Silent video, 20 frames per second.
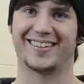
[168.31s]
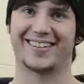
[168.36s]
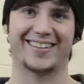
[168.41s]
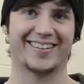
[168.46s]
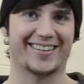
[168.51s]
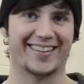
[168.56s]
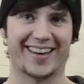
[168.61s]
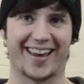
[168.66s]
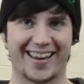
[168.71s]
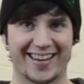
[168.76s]

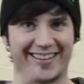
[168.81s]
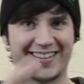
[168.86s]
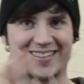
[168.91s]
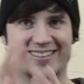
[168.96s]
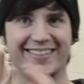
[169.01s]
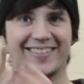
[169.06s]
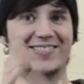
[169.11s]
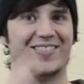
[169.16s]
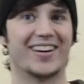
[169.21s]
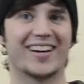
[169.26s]
Yeah, you
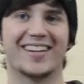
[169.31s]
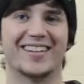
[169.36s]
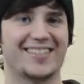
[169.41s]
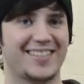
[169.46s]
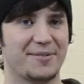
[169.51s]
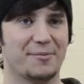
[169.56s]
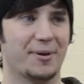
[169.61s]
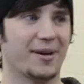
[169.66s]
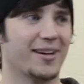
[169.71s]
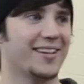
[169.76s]
know, monkey
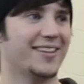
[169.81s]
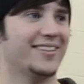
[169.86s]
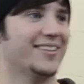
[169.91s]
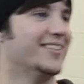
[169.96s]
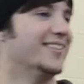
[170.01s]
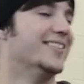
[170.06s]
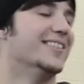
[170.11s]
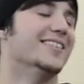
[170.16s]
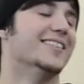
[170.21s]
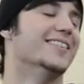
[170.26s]
see, monkey
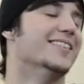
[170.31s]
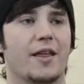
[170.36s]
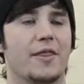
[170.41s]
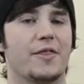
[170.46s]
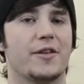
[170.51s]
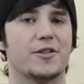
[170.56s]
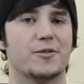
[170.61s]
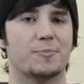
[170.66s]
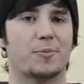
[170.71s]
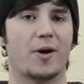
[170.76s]
do.
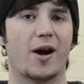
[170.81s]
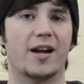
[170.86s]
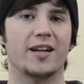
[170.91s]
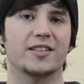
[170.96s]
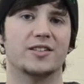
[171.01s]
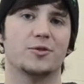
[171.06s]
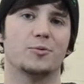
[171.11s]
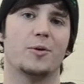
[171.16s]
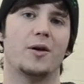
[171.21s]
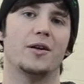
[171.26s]
This
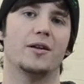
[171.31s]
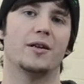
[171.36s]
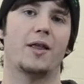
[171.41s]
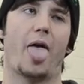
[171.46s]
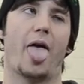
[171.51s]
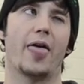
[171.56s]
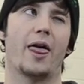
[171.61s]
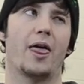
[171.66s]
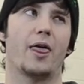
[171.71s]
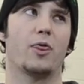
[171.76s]
product as well,
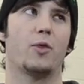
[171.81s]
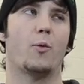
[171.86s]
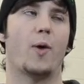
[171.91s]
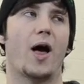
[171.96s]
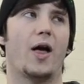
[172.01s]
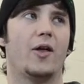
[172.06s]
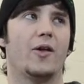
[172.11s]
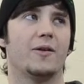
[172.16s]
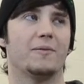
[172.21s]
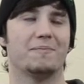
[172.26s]
as
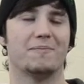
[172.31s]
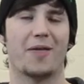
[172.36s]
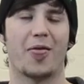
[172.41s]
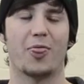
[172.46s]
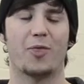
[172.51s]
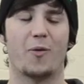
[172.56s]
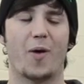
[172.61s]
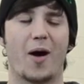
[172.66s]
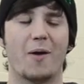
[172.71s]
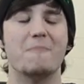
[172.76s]
well,
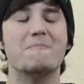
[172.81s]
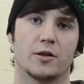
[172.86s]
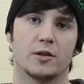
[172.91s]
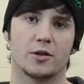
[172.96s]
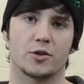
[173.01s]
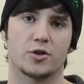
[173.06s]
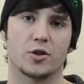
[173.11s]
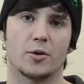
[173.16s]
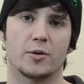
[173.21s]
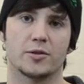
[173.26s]
as well,
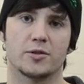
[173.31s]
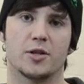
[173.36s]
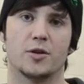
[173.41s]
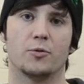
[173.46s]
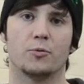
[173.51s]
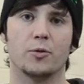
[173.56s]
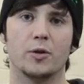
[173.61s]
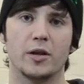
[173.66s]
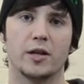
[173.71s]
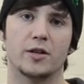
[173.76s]
to show us that
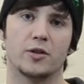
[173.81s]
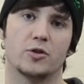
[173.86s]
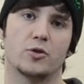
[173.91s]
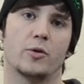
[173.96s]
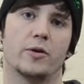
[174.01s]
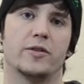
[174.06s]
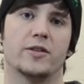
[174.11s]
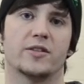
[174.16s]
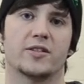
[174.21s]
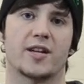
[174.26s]
you really
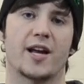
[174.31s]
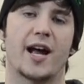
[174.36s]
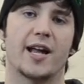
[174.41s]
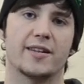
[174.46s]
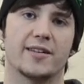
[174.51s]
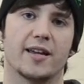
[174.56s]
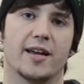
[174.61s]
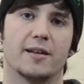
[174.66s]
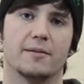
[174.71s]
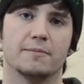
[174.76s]
enjoyed this
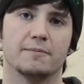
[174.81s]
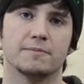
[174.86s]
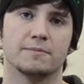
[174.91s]
content.